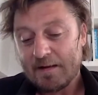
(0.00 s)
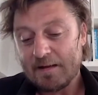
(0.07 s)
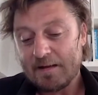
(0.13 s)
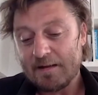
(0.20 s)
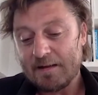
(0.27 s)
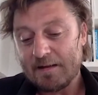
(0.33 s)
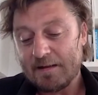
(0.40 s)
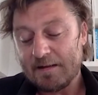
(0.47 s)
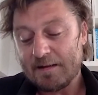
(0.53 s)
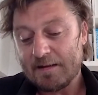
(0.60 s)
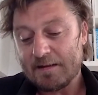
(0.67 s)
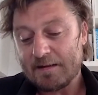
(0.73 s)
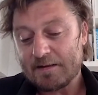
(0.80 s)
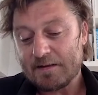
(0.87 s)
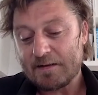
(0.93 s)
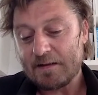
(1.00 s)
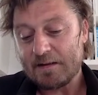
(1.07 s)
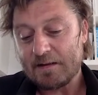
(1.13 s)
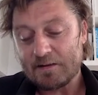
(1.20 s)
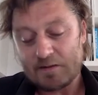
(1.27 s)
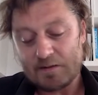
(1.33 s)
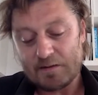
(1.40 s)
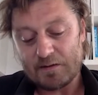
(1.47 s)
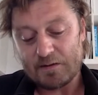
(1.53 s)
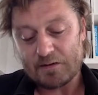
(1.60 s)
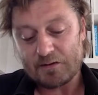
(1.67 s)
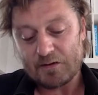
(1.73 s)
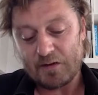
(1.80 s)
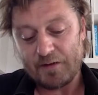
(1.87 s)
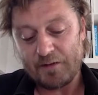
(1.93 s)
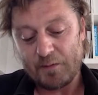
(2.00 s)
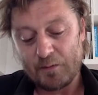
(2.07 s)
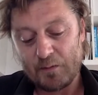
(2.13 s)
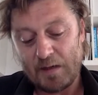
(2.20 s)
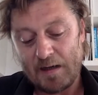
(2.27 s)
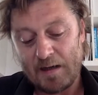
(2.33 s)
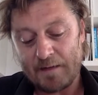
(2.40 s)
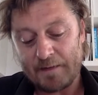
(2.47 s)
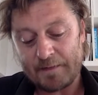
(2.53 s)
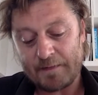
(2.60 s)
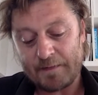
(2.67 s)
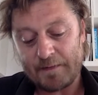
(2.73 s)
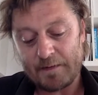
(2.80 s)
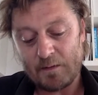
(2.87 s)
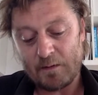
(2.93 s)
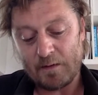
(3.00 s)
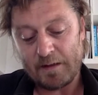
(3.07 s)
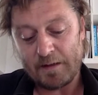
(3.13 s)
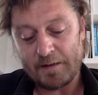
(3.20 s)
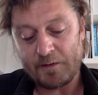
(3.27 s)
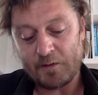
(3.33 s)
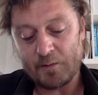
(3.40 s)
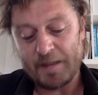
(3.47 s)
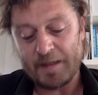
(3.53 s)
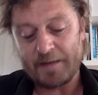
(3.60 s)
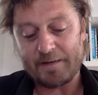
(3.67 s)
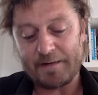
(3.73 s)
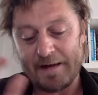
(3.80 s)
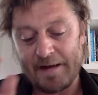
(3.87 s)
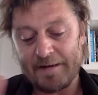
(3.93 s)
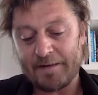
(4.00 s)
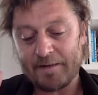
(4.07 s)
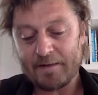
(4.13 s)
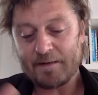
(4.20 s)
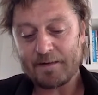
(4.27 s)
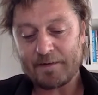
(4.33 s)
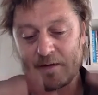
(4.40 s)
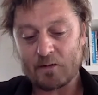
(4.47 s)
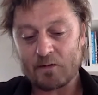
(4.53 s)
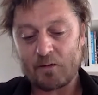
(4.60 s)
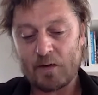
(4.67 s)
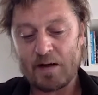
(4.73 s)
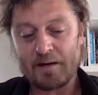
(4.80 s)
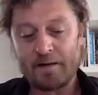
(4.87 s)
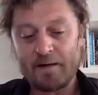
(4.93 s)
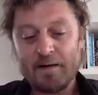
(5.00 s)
Jean-Yves Leloup asked Laurent Garnier to make 10 soundtrack,